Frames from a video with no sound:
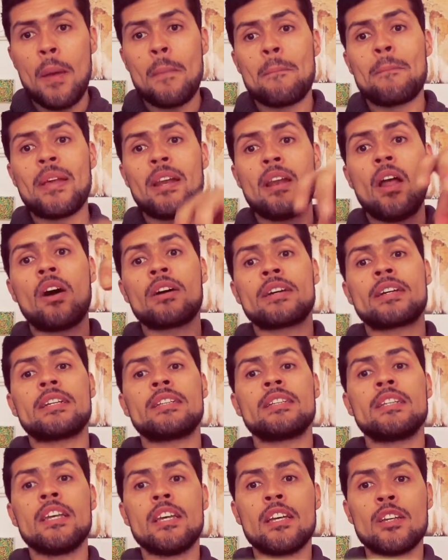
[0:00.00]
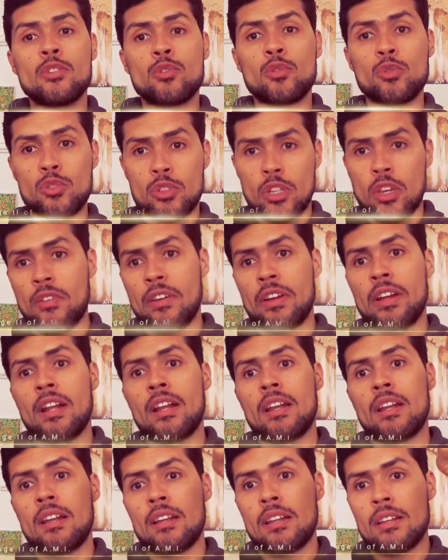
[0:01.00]
belonging to
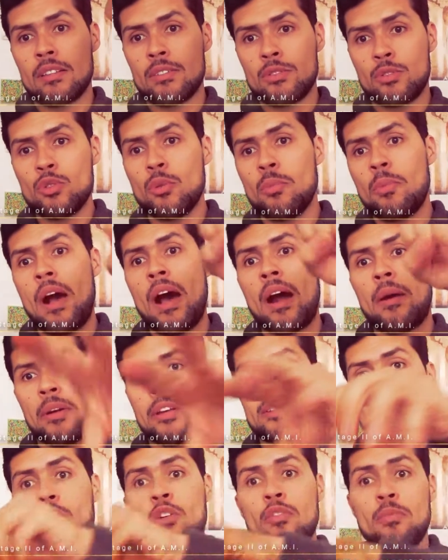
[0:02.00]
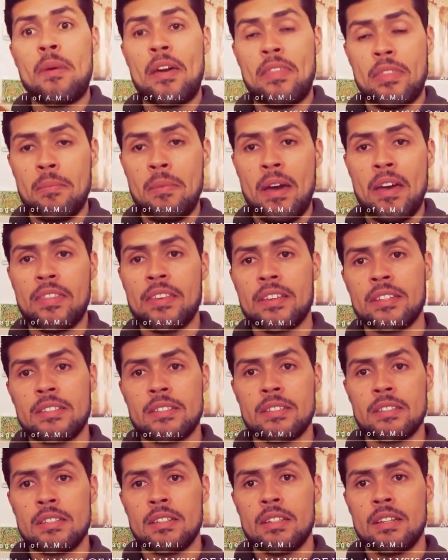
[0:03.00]
several sub-areas of
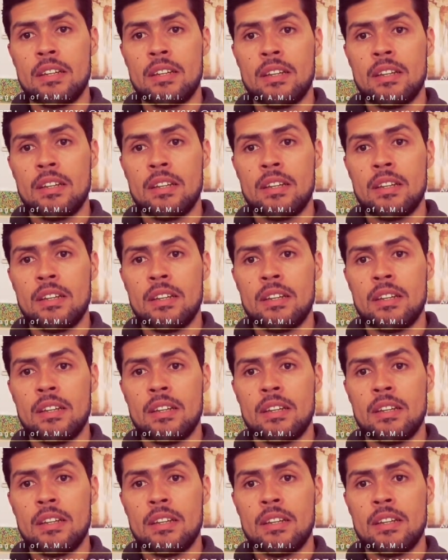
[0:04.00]
mathematics,